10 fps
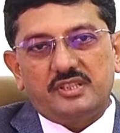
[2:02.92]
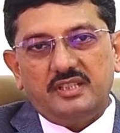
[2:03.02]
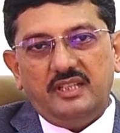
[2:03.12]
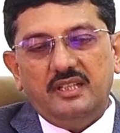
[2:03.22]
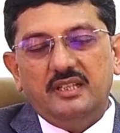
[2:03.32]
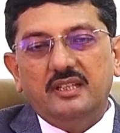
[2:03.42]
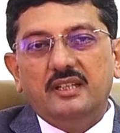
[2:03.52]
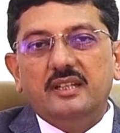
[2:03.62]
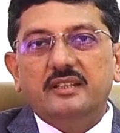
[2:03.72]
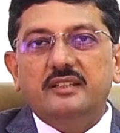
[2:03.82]
se,
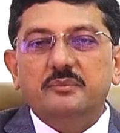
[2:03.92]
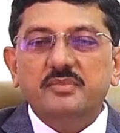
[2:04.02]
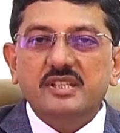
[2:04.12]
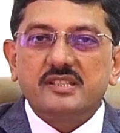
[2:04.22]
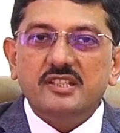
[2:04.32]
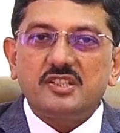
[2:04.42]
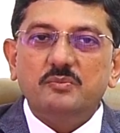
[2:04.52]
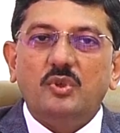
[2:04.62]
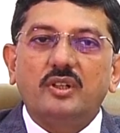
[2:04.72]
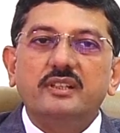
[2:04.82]
the business
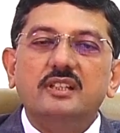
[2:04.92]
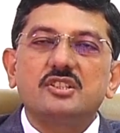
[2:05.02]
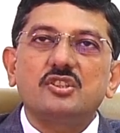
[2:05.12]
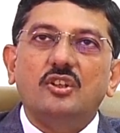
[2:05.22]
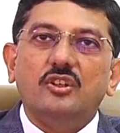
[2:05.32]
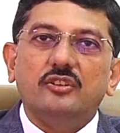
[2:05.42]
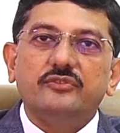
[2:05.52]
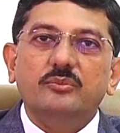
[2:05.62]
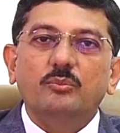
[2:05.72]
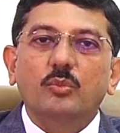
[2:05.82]
models of
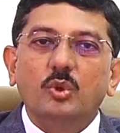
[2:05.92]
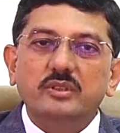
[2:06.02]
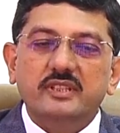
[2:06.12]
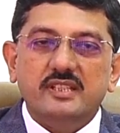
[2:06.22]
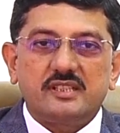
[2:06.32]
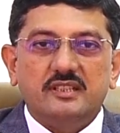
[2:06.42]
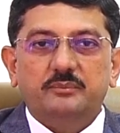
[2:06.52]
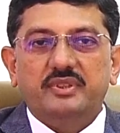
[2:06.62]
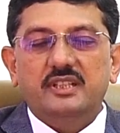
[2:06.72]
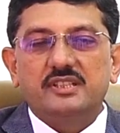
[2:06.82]
both these
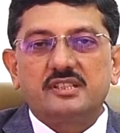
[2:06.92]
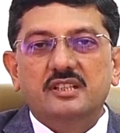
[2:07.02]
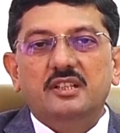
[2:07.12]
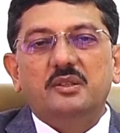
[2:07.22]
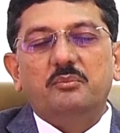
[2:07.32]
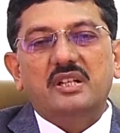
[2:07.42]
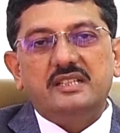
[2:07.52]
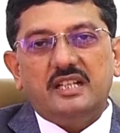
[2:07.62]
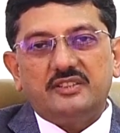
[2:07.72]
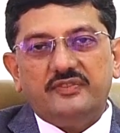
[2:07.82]
companies,
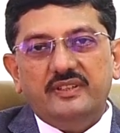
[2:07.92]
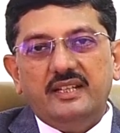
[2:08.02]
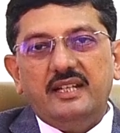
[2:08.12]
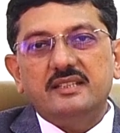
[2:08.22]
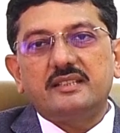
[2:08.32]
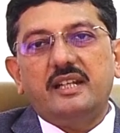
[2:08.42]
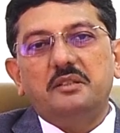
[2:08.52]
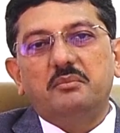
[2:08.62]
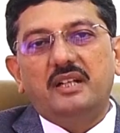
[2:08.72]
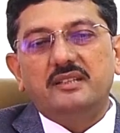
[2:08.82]
Bajaj Finance
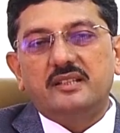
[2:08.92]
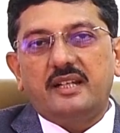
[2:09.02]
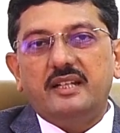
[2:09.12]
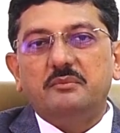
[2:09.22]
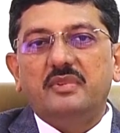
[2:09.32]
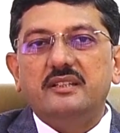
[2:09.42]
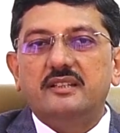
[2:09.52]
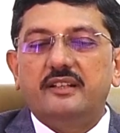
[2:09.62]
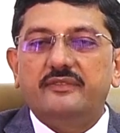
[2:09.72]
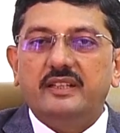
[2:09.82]
and
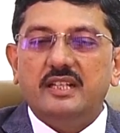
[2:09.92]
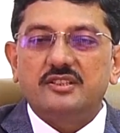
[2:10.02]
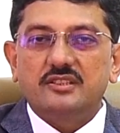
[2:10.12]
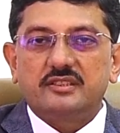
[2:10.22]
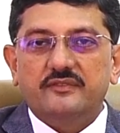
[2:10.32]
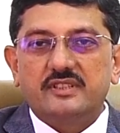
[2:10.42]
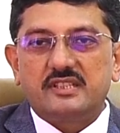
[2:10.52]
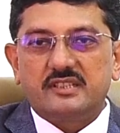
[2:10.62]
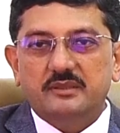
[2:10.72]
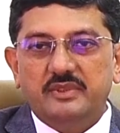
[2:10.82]
Mahindra Financial
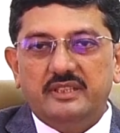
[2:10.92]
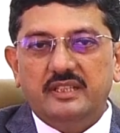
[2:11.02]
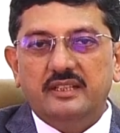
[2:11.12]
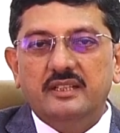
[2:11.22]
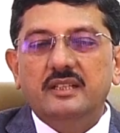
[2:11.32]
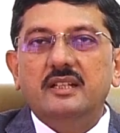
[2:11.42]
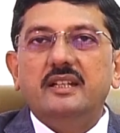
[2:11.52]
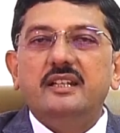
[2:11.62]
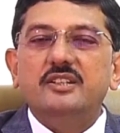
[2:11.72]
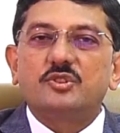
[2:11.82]
Services Limited,
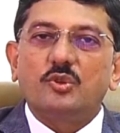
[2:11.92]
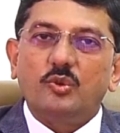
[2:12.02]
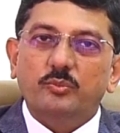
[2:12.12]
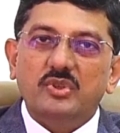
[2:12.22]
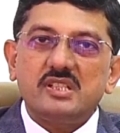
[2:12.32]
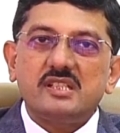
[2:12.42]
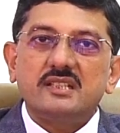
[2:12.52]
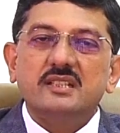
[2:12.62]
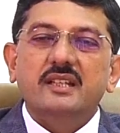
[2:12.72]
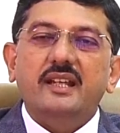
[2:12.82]
is robust,
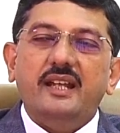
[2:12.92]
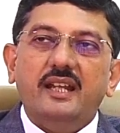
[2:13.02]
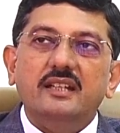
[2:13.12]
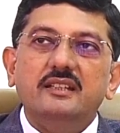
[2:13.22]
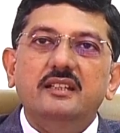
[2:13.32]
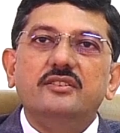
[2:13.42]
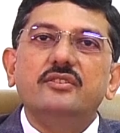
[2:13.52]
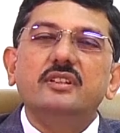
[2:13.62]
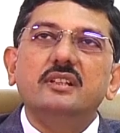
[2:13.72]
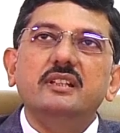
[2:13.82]
and it
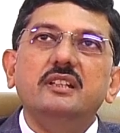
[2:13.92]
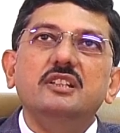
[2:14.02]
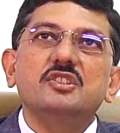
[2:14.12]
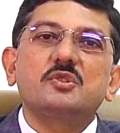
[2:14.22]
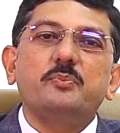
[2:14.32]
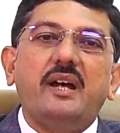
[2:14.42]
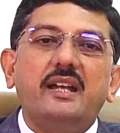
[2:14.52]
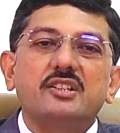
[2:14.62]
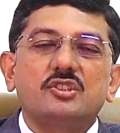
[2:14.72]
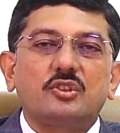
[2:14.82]
really
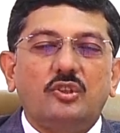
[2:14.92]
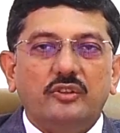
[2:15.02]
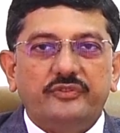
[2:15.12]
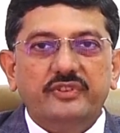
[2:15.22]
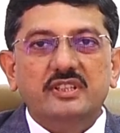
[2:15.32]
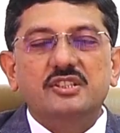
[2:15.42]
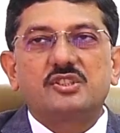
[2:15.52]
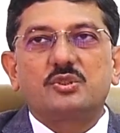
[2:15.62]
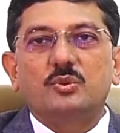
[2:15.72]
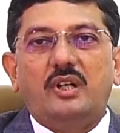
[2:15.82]
inspires
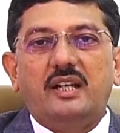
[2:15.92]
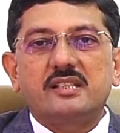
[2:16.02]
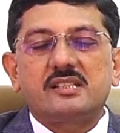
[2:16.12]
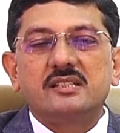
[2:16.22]
confidence to us